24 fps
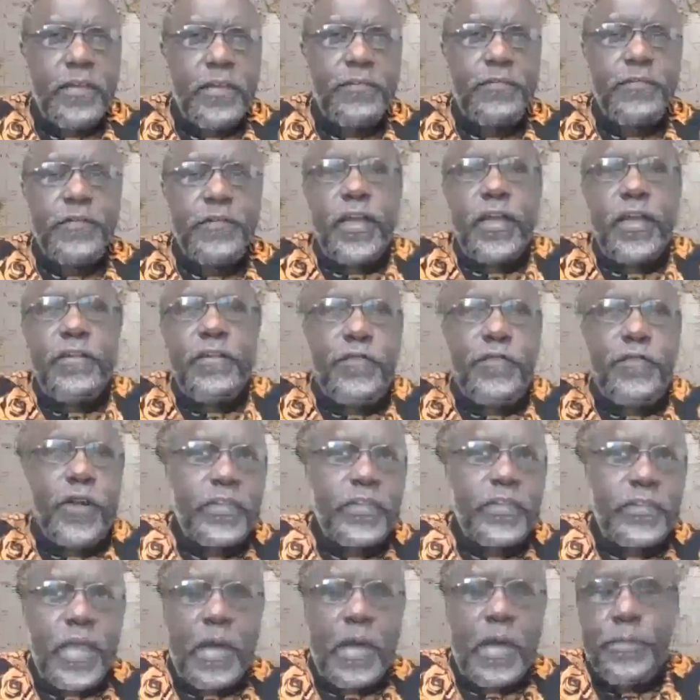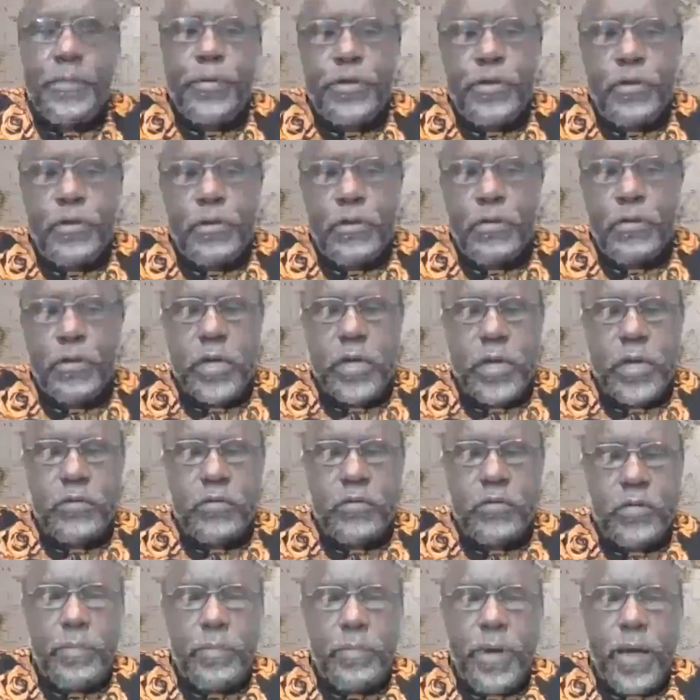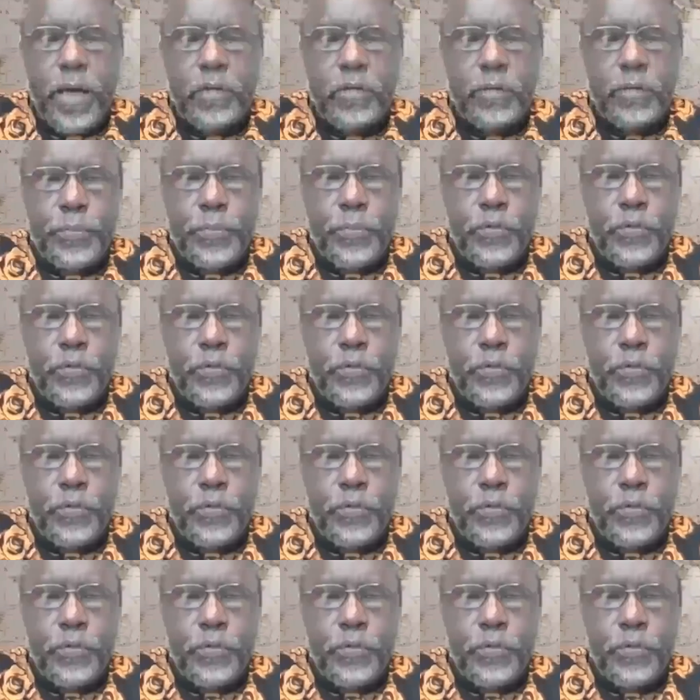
If, for example, you look into the past